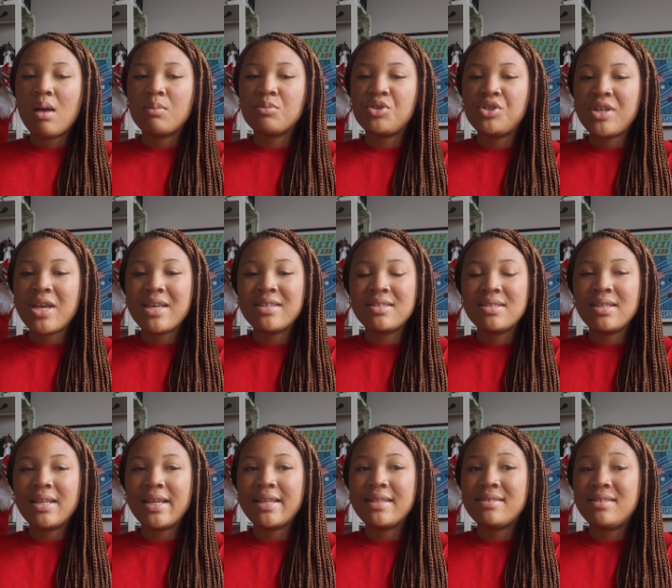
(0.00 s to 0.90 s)
she has to
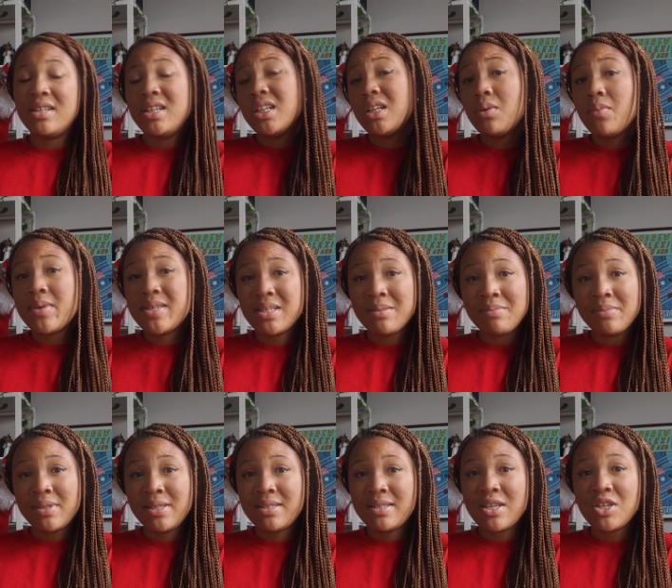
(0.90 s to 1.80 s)
like deal with some
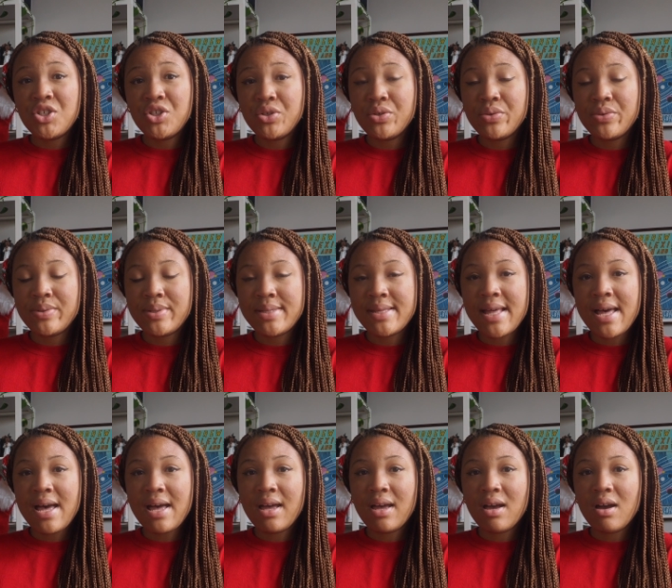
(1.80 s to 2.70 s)
of these issues
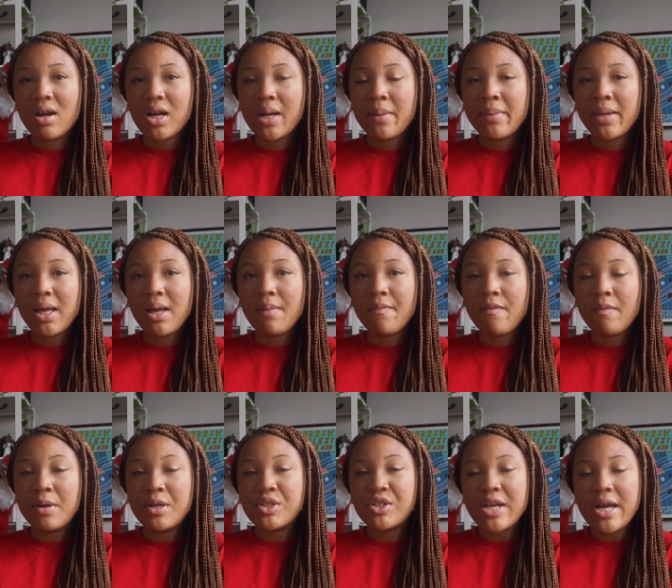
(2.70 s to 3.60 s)
that are coming up from
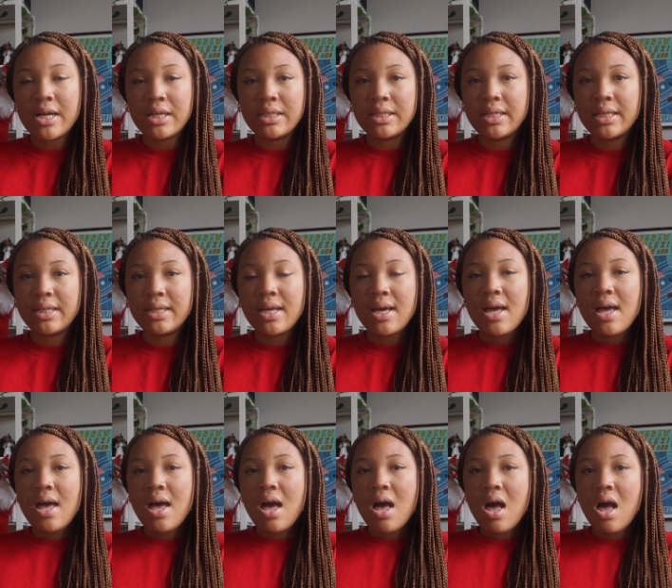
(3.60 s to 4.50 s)
her childhood.
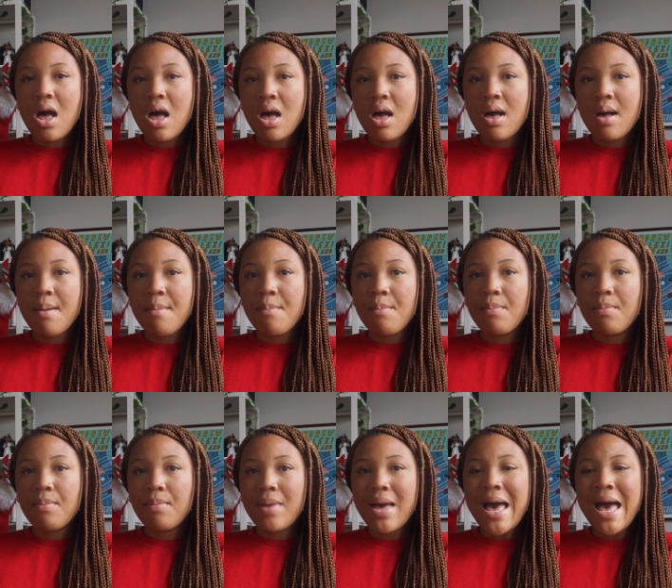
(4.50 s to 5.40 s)
And
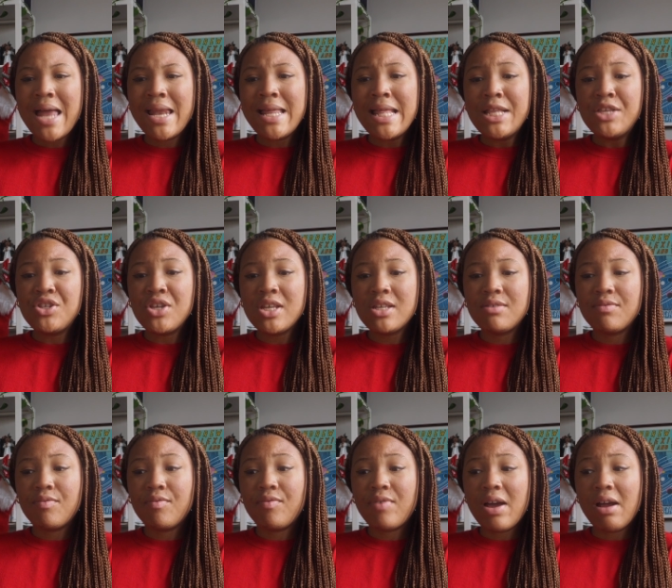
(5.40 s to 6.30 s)
it's just
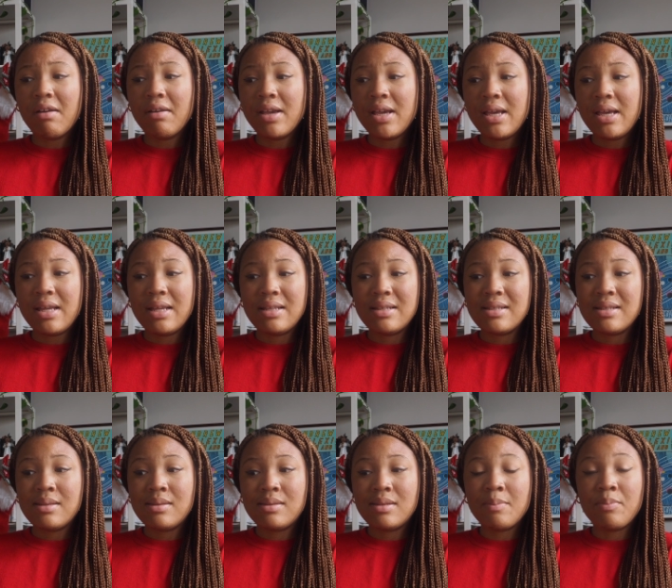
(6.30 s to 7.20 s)
very
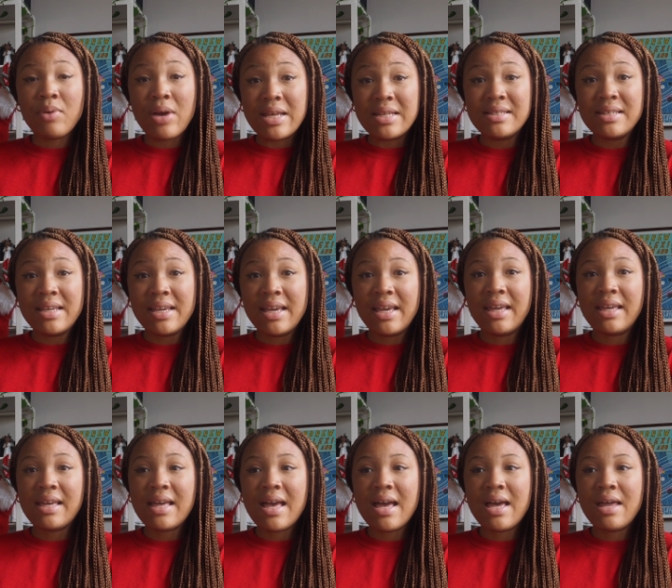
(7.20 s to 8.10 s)

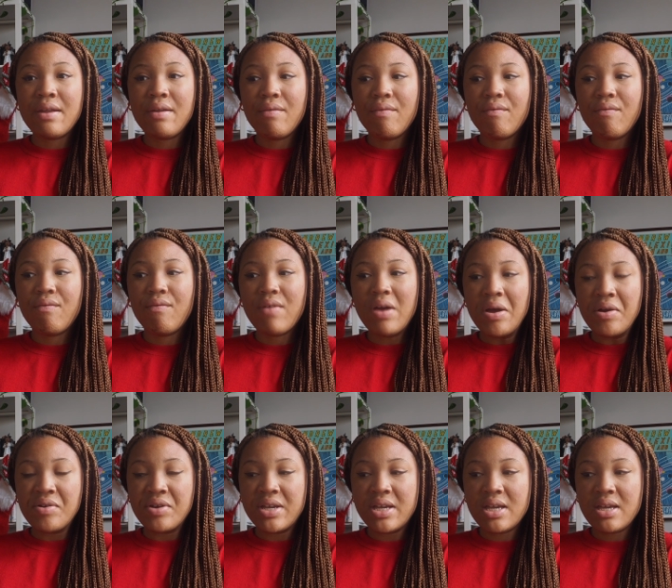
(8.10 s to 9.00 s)
depressing and
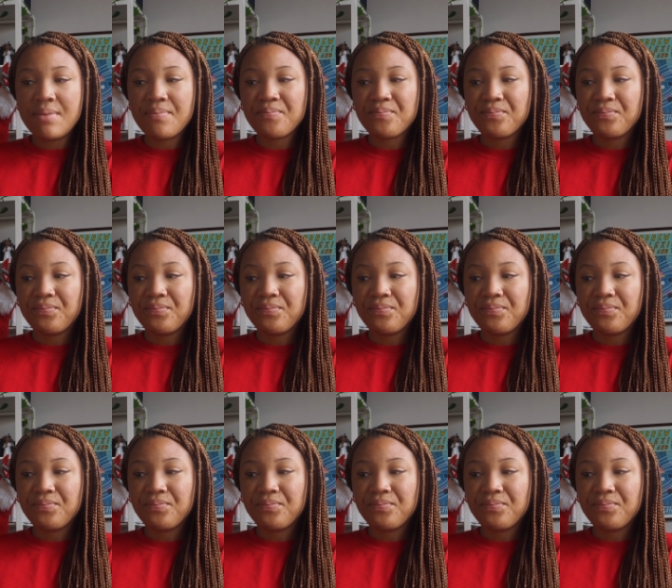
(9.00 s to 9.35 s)
very